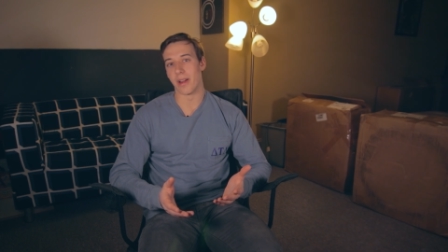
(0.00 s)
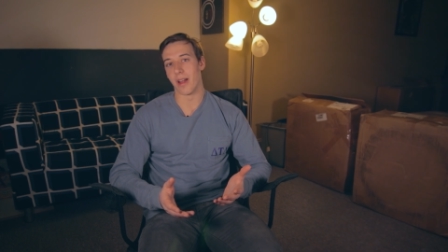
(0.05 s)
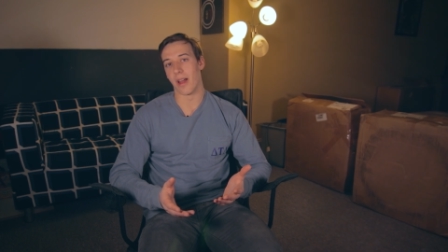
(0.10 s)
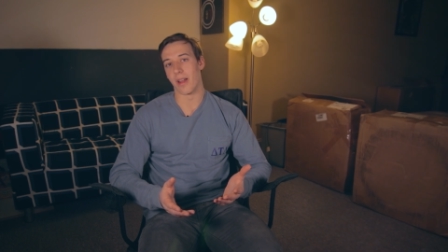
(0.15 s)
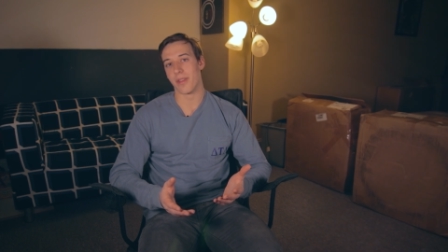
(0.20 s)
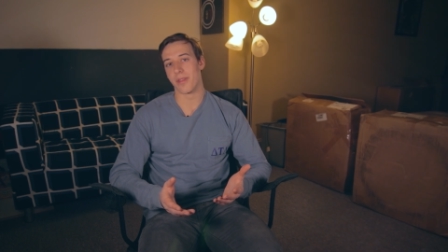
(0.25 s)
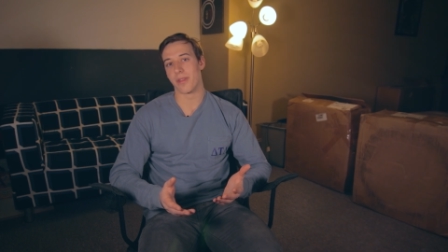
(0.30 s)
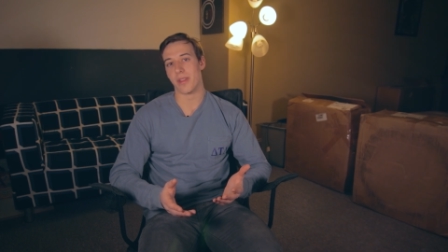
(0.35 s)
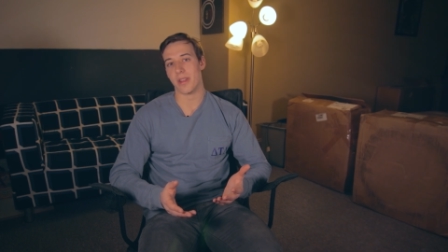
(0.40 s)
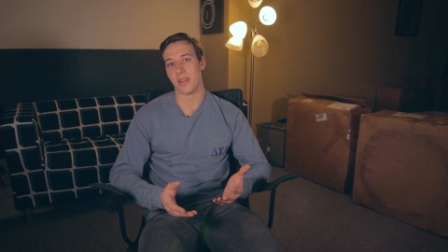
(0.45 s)

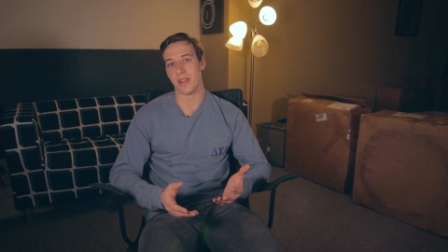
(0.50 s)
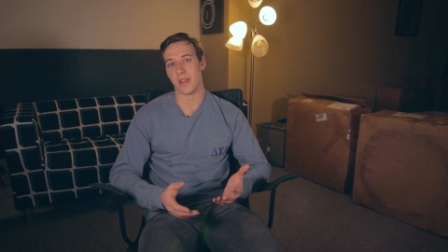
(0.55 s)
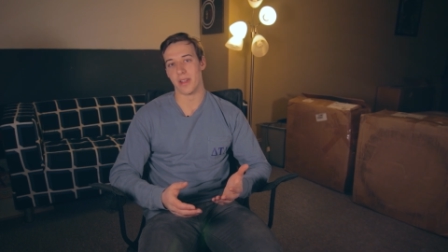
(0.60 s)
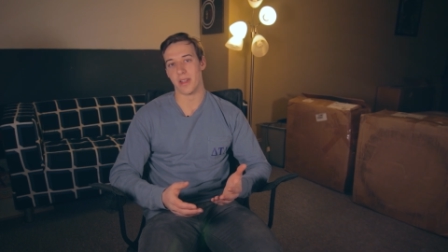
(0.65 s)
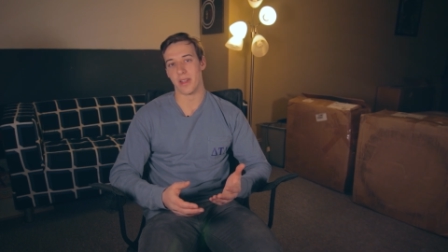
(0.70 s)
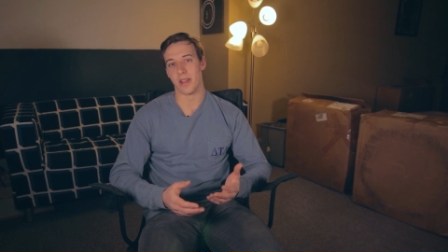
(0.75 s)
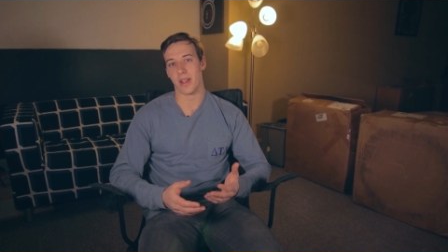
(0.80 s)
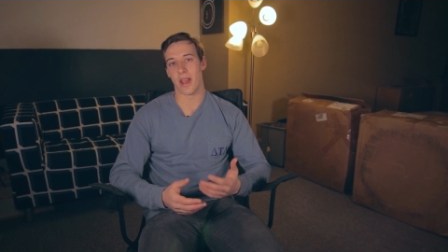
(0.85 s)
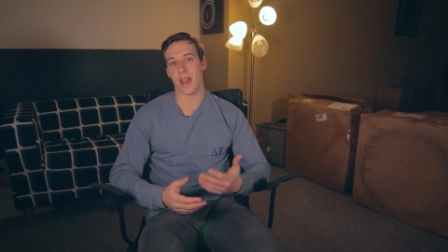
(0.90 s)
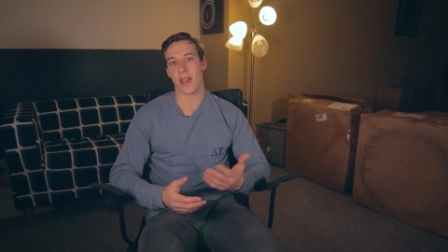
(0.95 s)
got
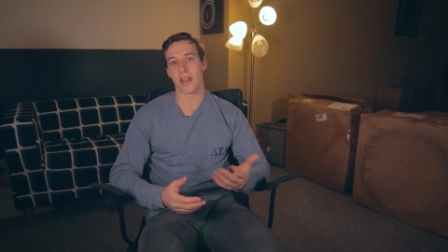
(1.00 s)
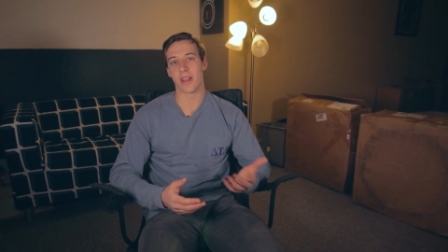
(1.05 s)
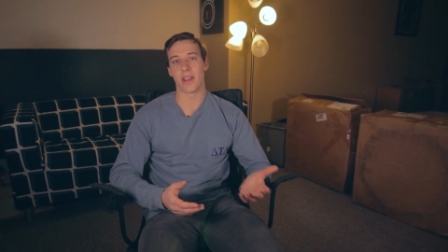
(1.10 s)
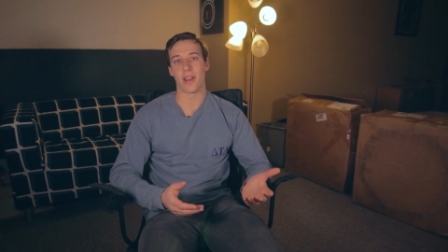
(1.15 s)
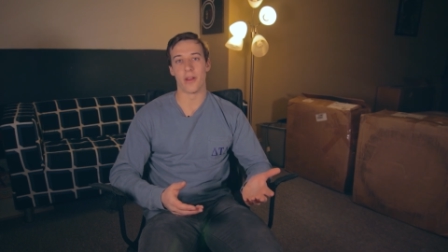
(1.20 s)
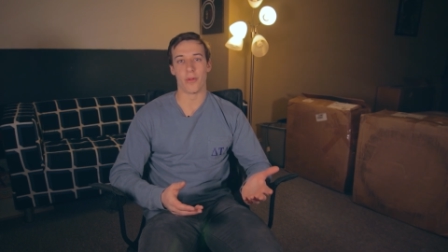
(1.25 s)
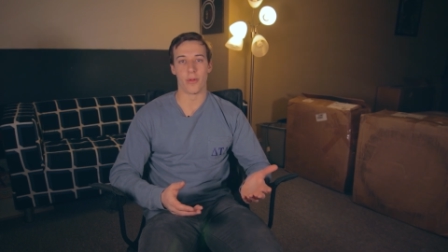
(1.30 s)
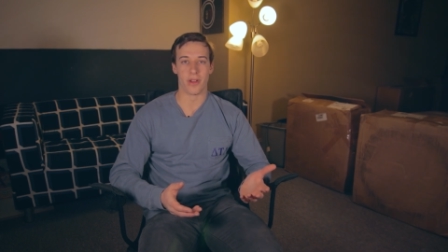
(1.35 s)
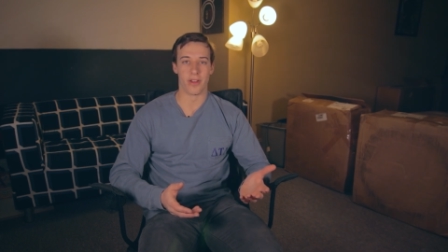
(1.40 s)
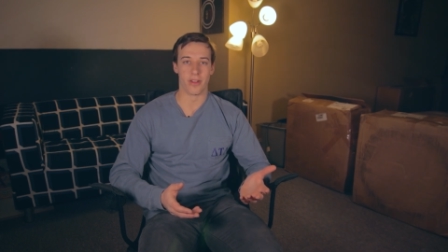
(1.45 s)
the
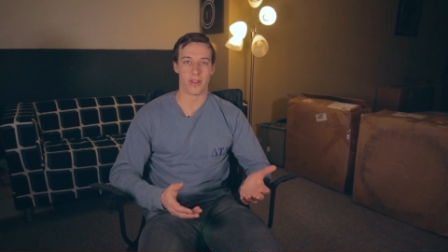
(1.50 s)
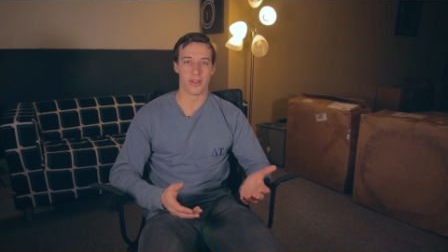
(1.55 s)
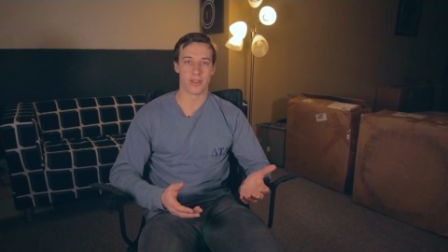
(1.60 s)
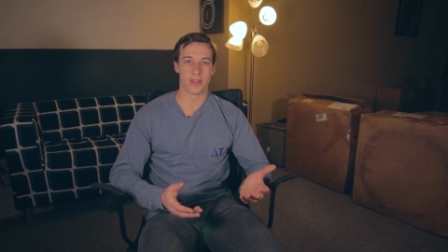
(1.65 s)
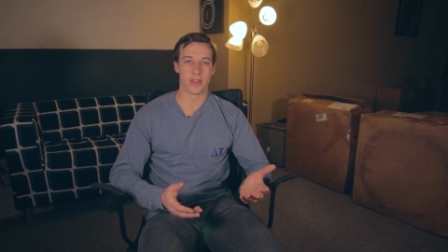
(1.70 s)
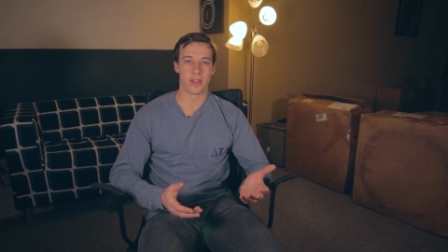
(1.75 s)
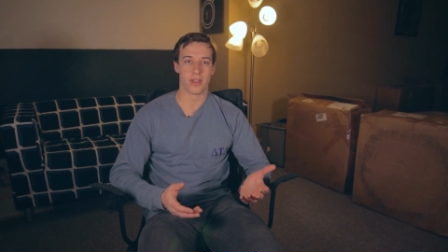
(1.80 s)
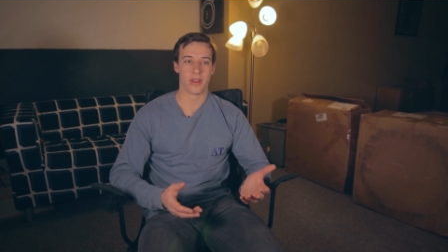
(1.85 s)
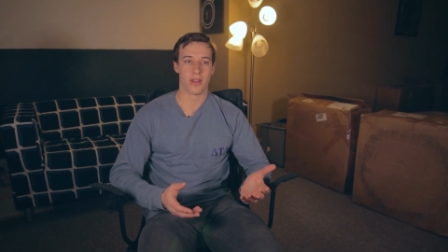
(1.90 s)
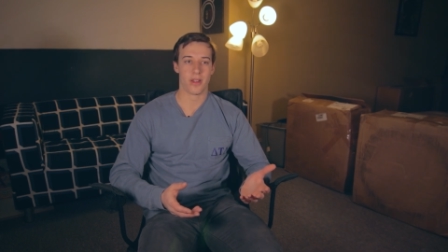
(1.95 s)
Enkei
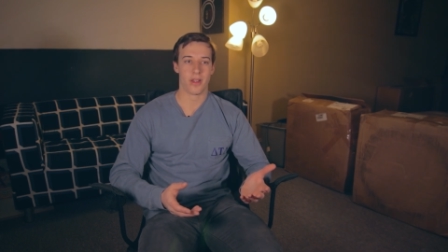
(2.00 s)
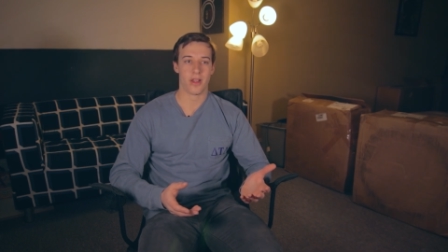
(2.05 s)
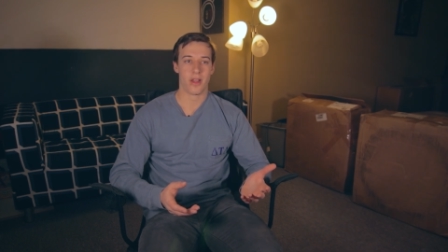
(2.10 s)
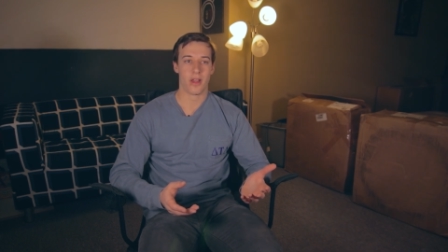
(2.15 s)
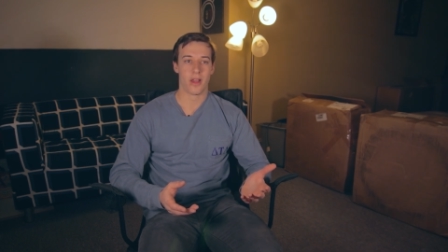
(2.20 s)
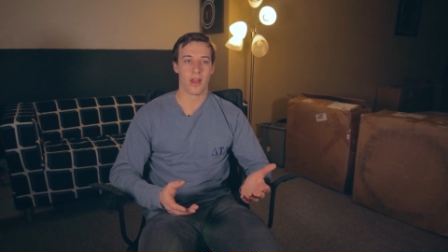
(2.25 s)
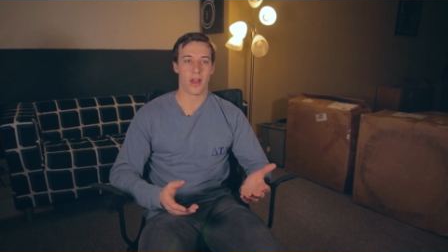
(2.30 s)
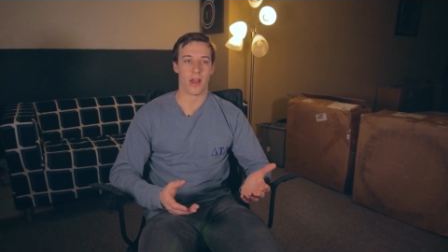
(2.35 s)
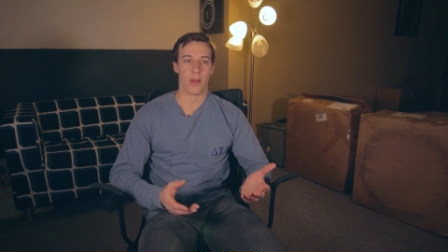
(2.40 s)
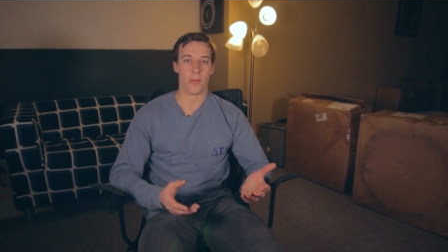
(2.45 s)
wheels,
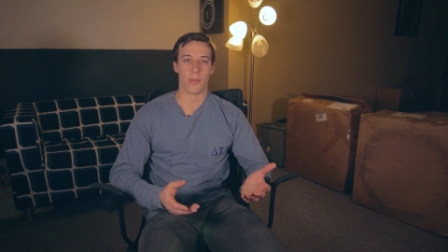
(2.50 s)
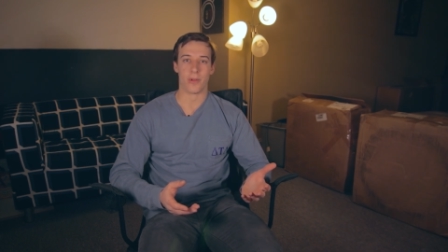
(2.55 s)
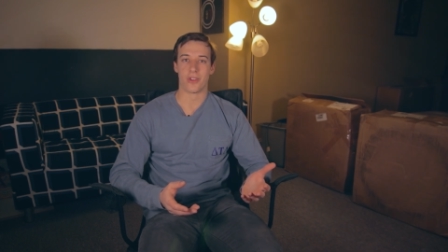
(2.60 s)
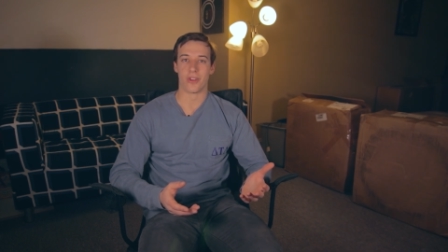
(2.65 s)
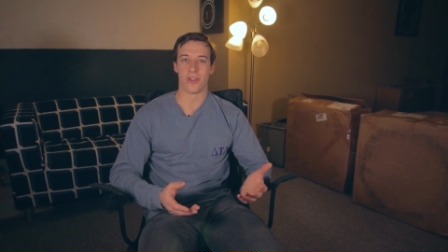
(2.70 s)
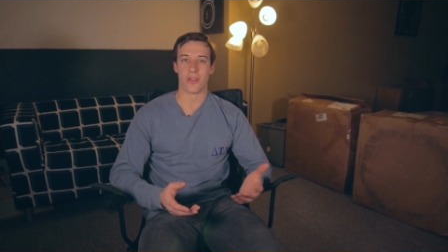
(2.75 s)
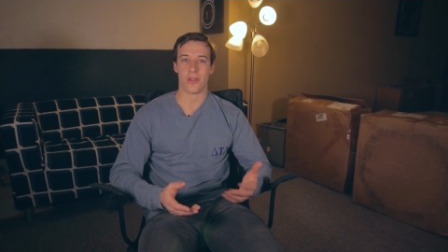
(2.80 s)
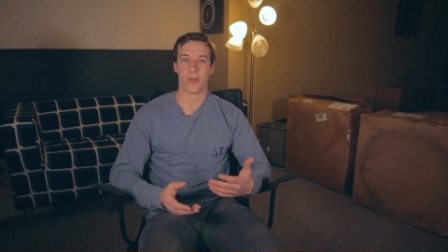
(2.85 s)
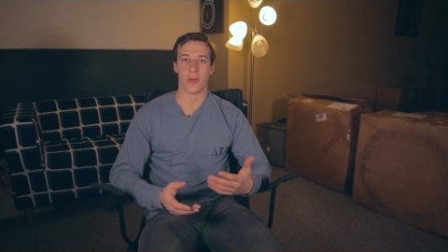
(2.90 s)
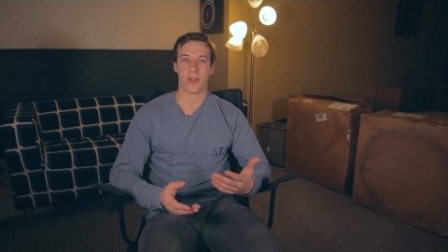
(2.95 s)
um,
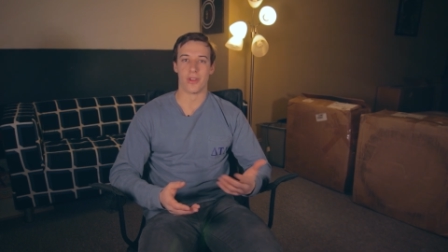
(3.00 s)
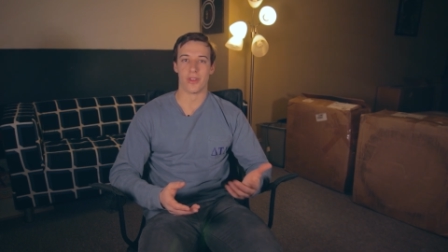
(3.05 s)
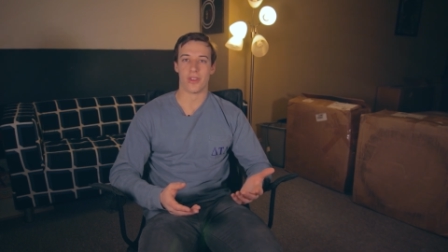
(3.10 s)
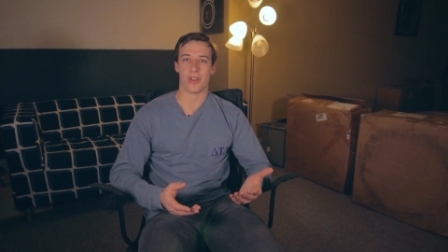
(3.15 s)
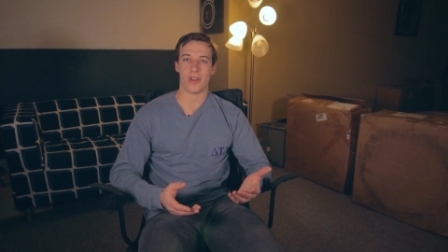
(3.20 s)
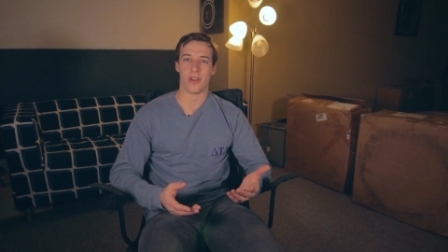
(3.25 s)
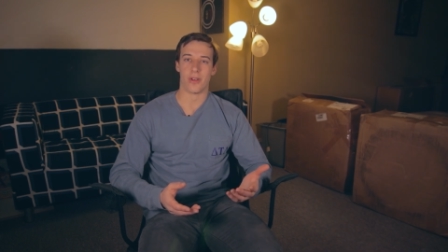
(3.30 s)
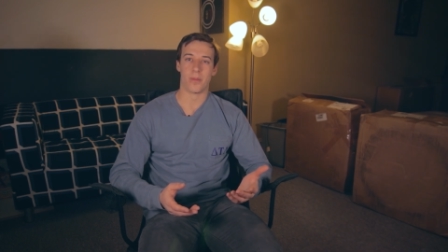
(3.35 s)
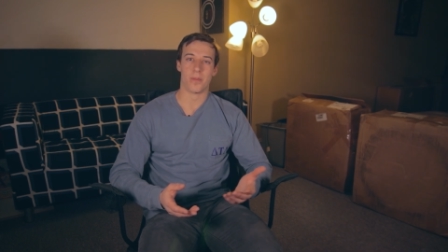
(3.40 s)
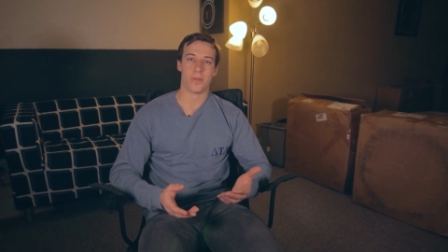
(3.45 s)
which are the ones
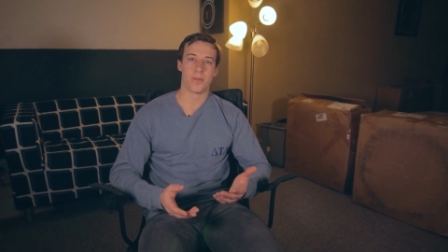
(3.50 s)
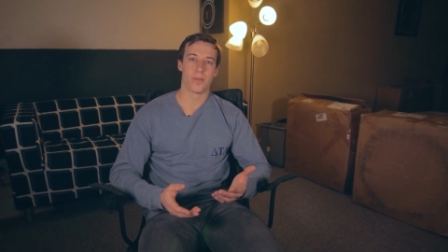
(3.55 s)
that are